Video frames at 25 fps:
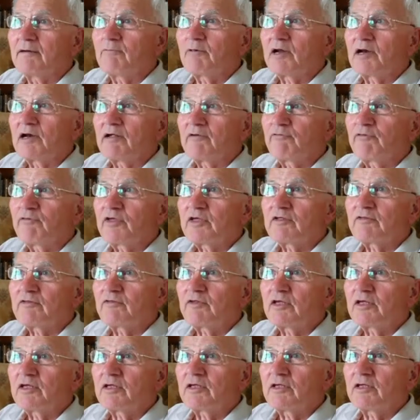Uh, well, I
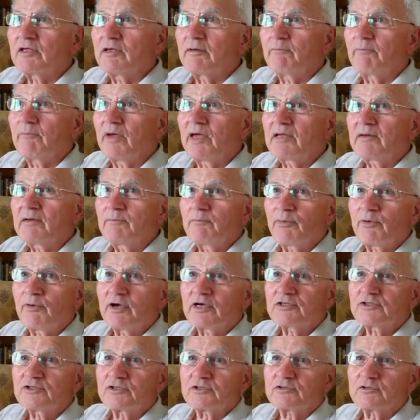think the main
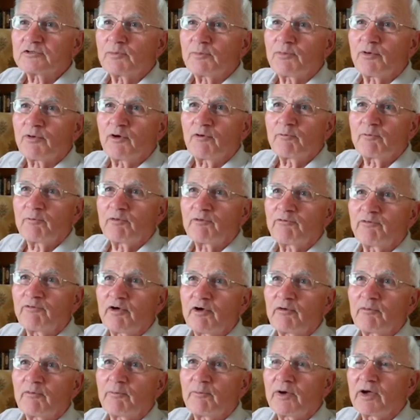pressures are probably
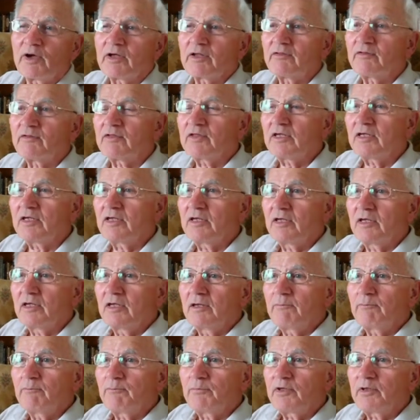felt by the
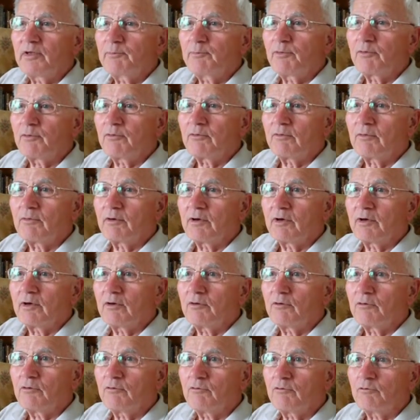people
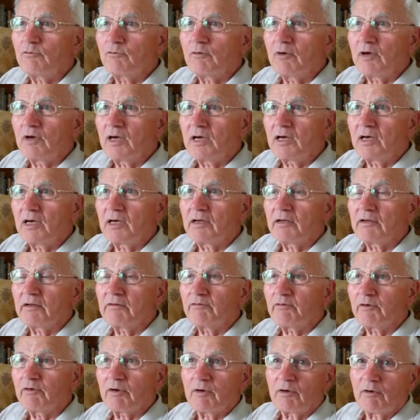who, uh,
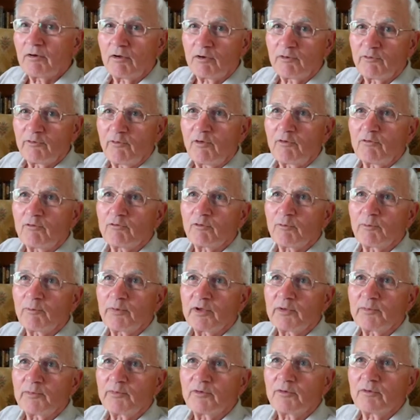there are a lot of older
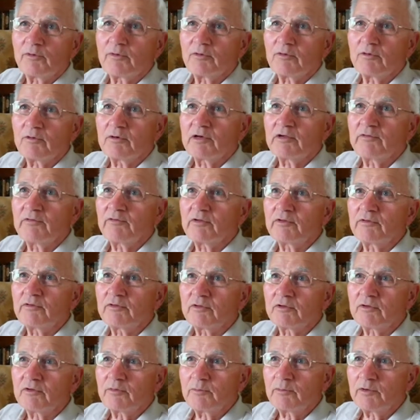people who live
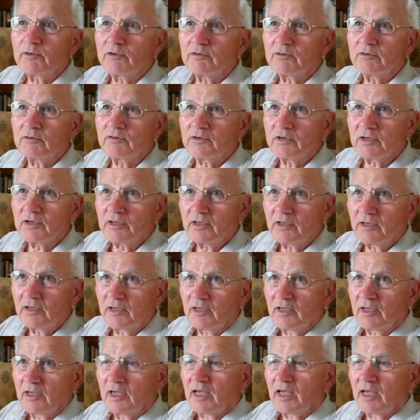in the community